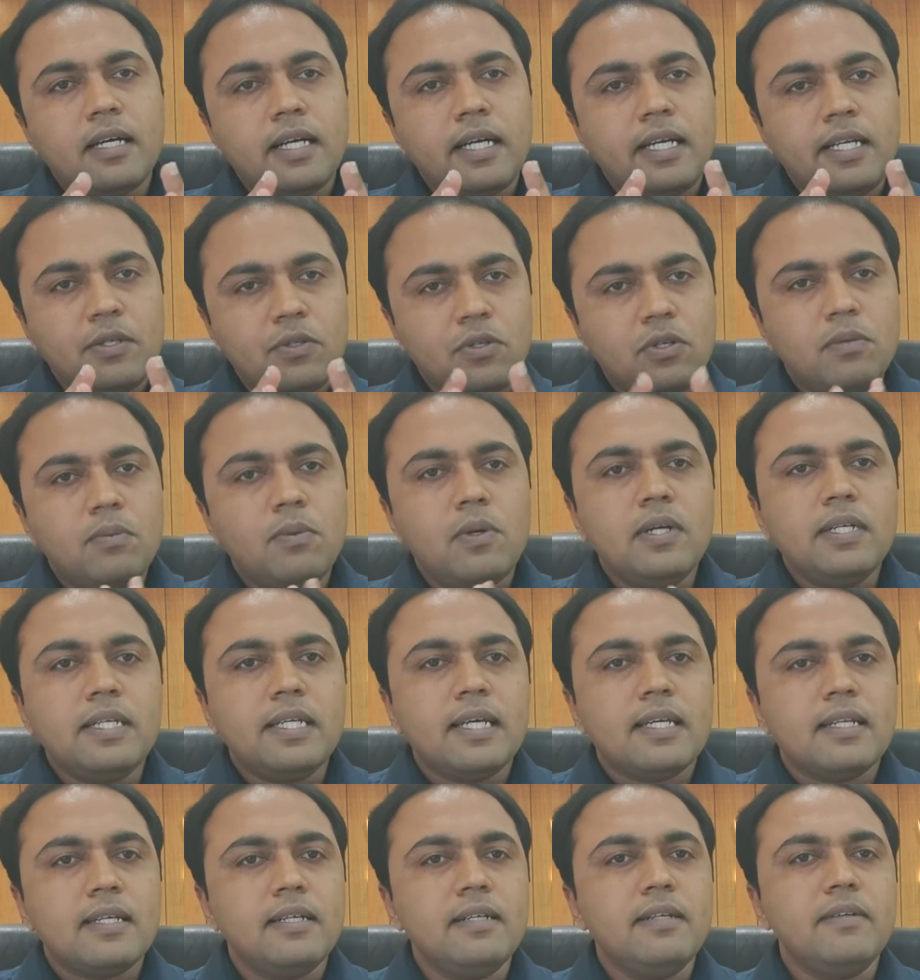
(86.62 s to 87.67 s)
in cobalt
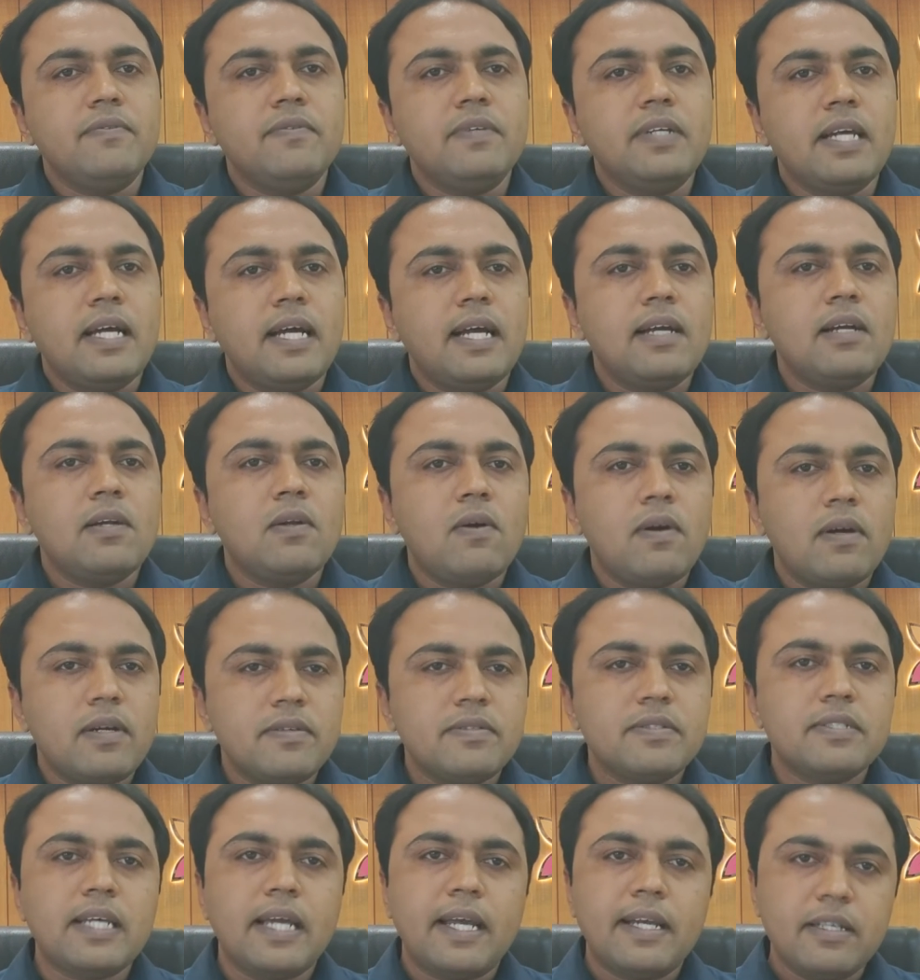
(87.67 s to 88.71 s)
era we had a lot
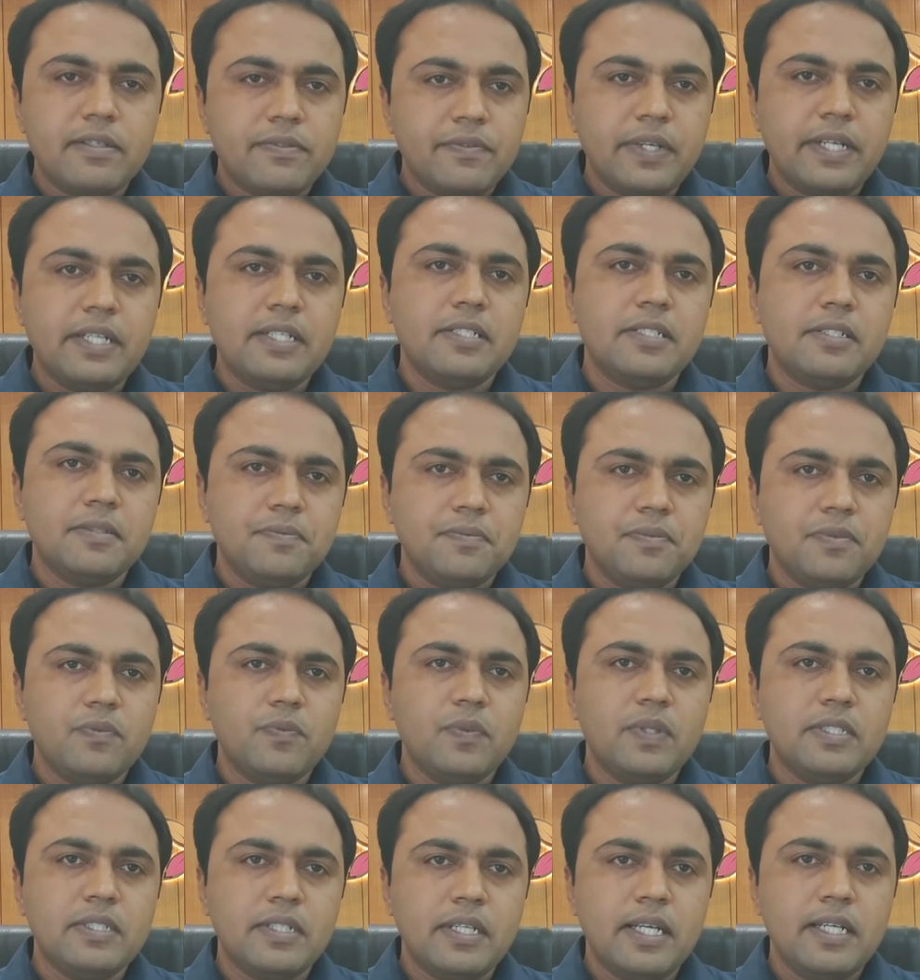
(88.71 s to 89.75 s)
of side effects
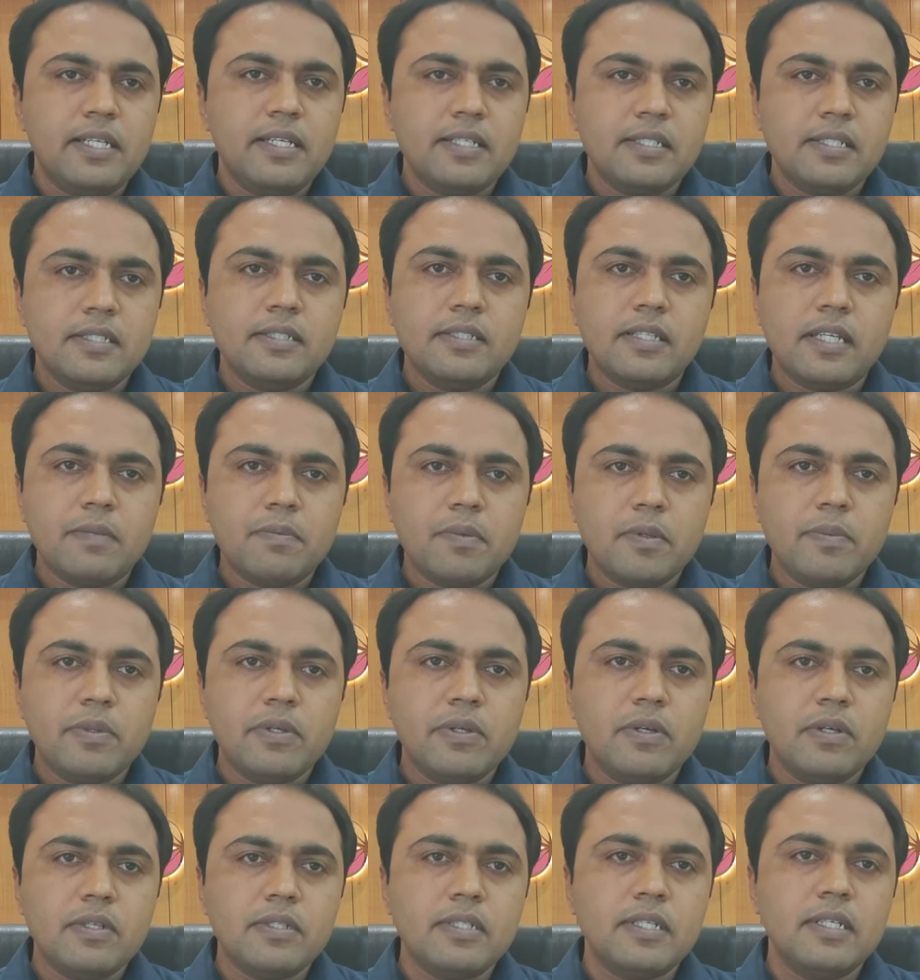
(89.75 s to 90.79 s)
with radiation therapy
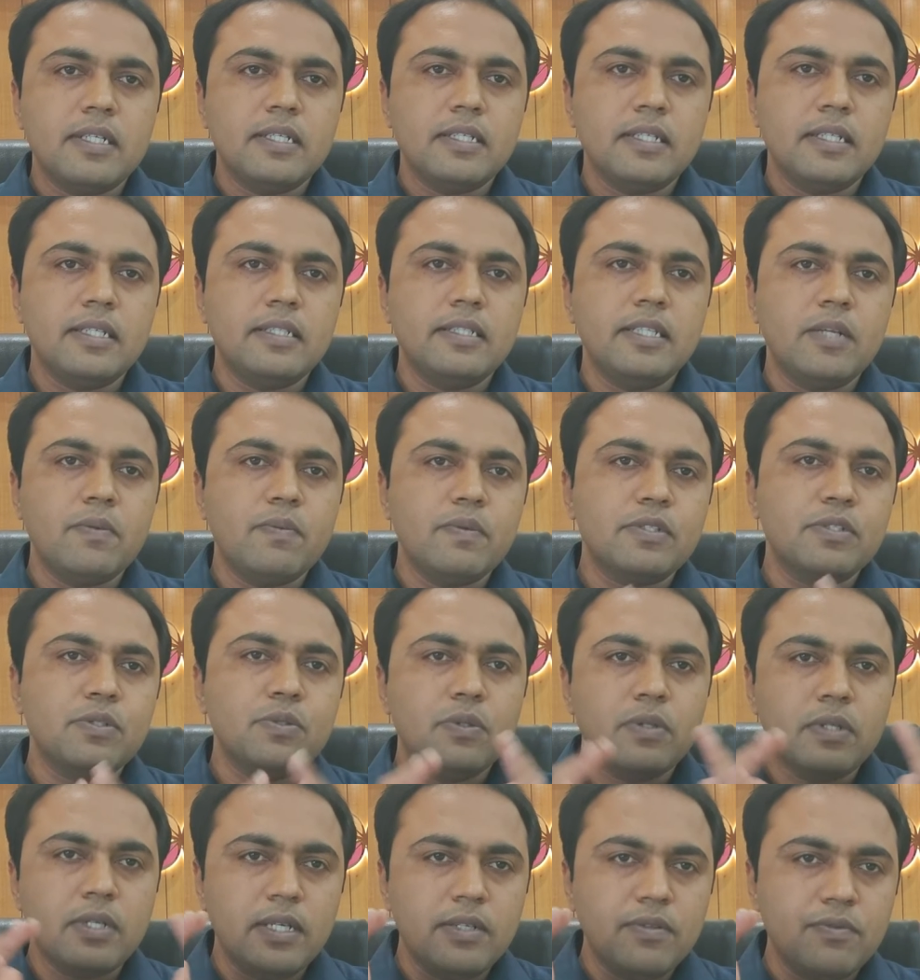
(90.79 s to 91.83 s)
because there was
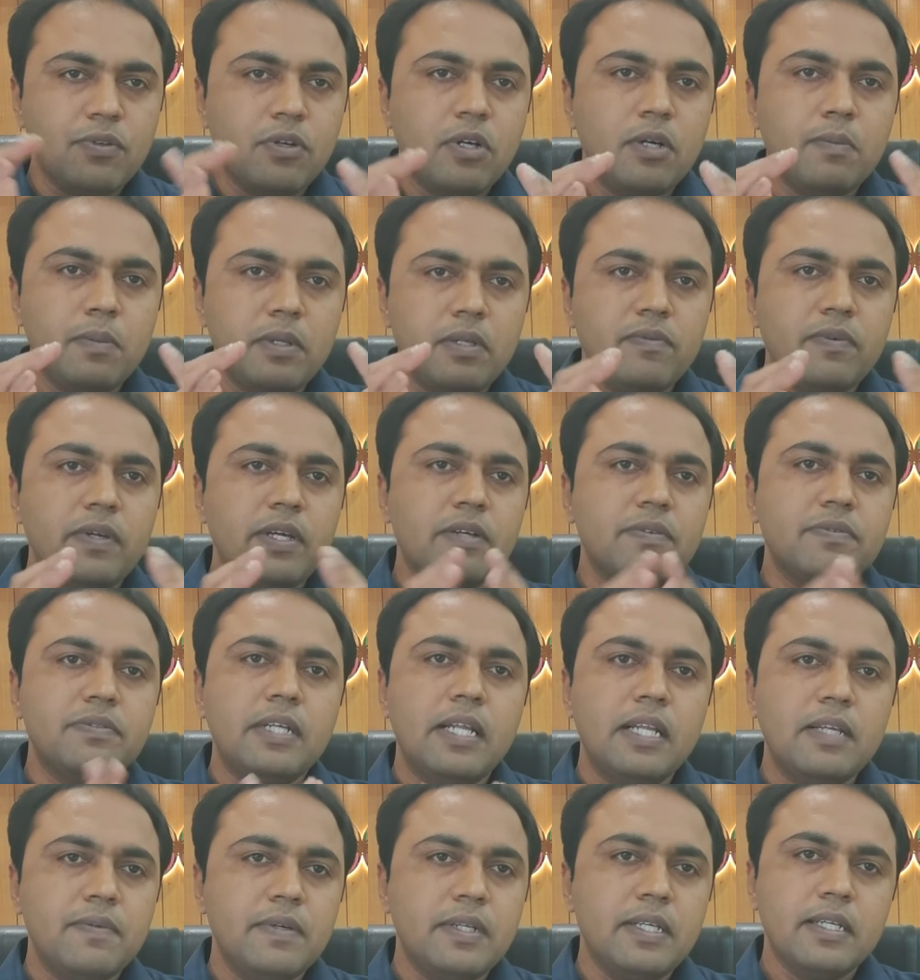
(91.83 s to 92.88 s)
no conformal way of
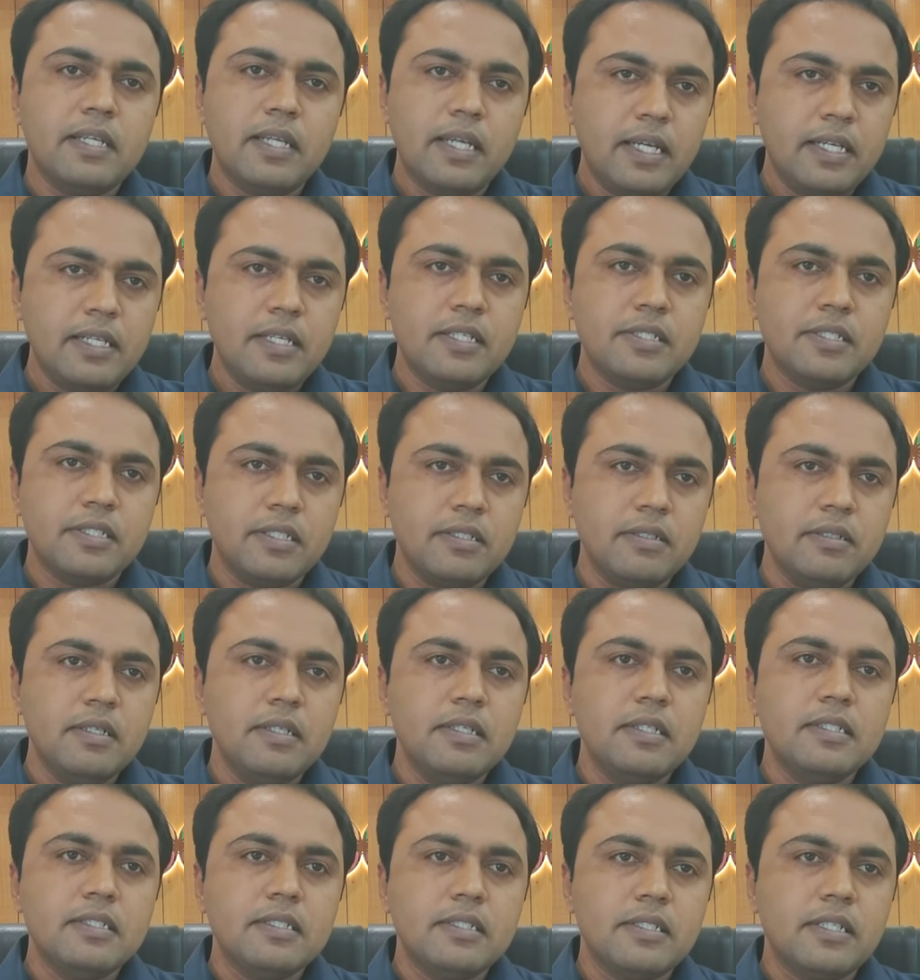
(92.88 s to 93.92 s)
delivering radiation.
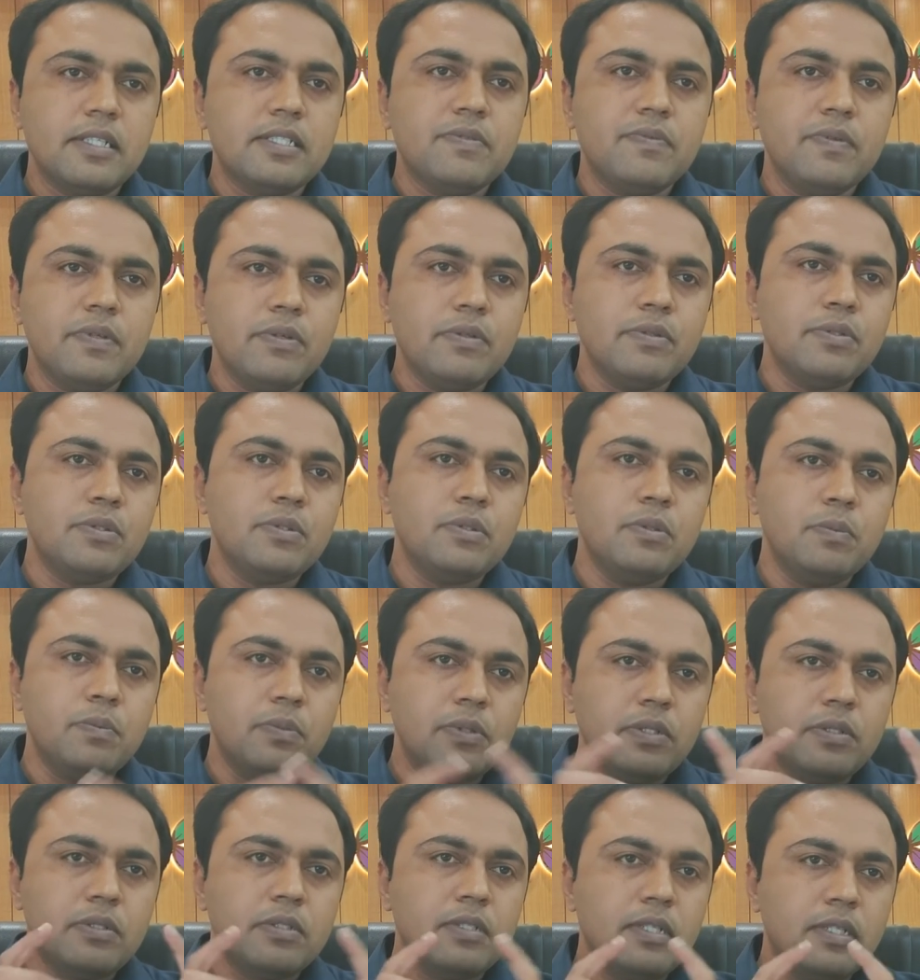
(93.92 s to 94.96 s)
Just we used to
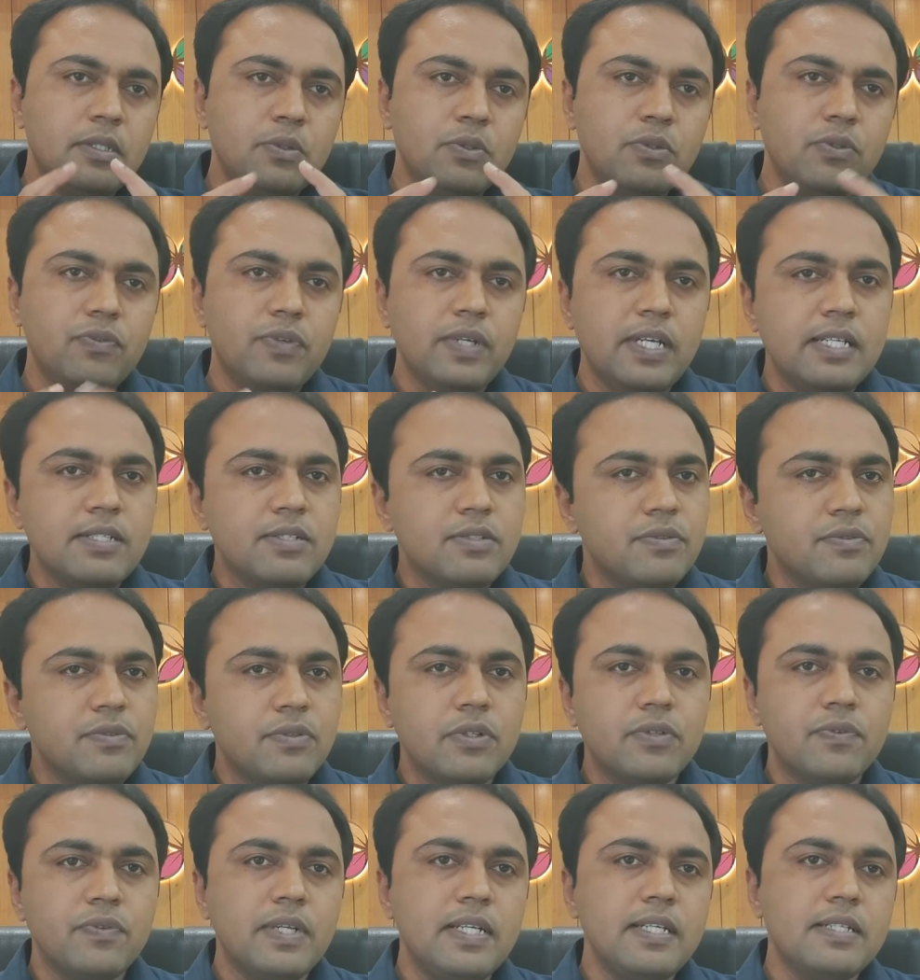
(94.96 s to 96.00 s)
put 2 fields or
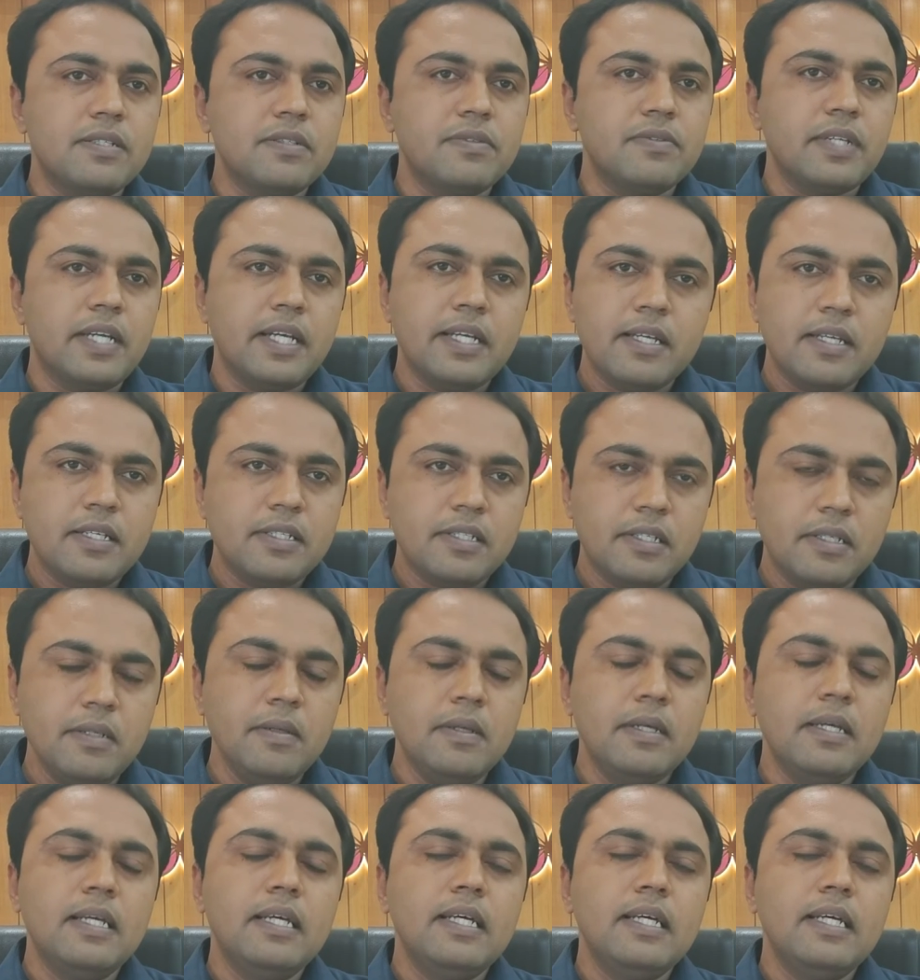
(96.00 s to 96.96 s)
4 fields of radiation.